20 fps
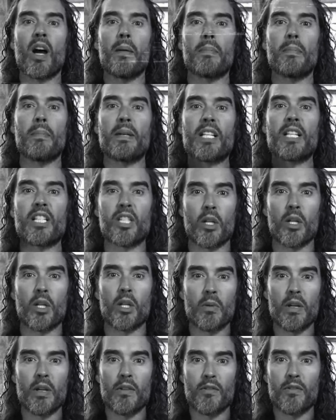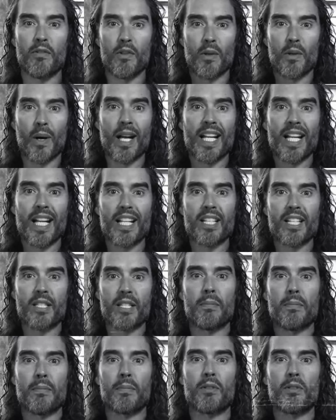imply that the biolabs were a
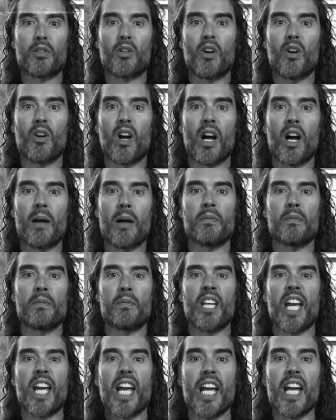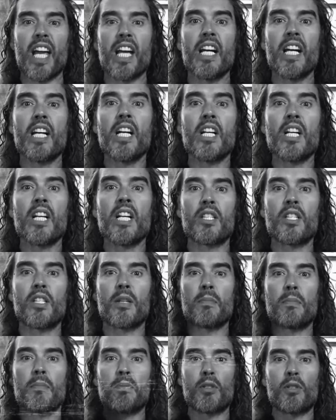hive of suspicious activity between
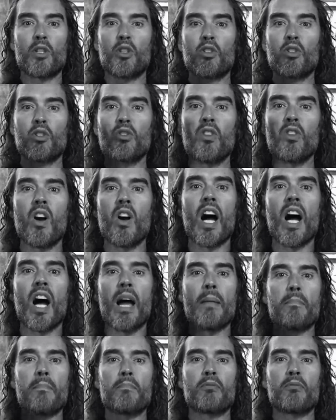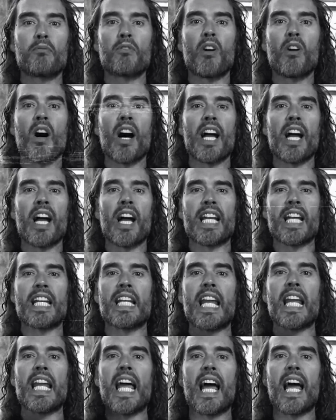Ukraine and the US, which they were
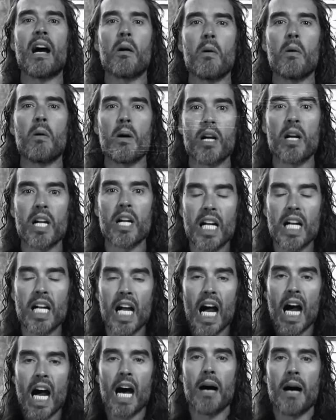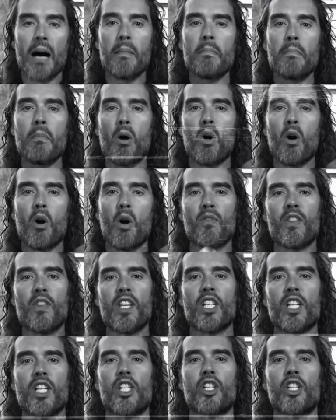not, and act as if they had caught
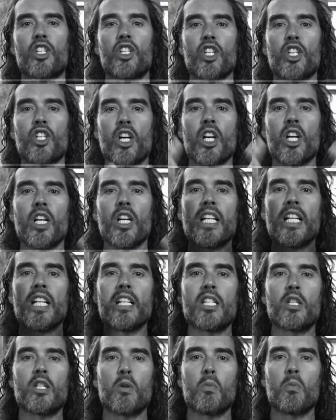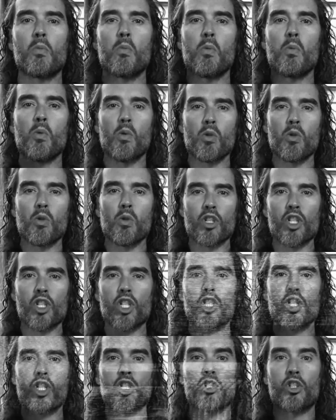a US diplomat spilling the beans about
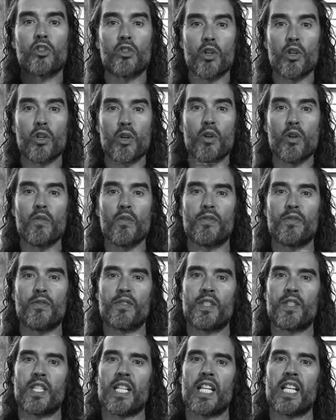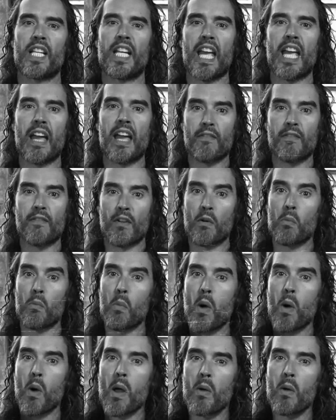those biolabs, which she
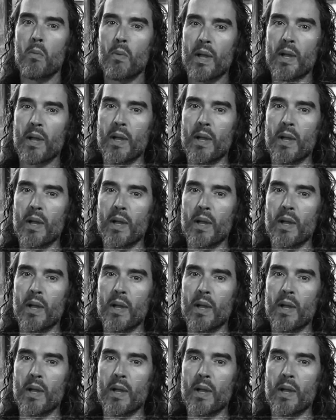did not.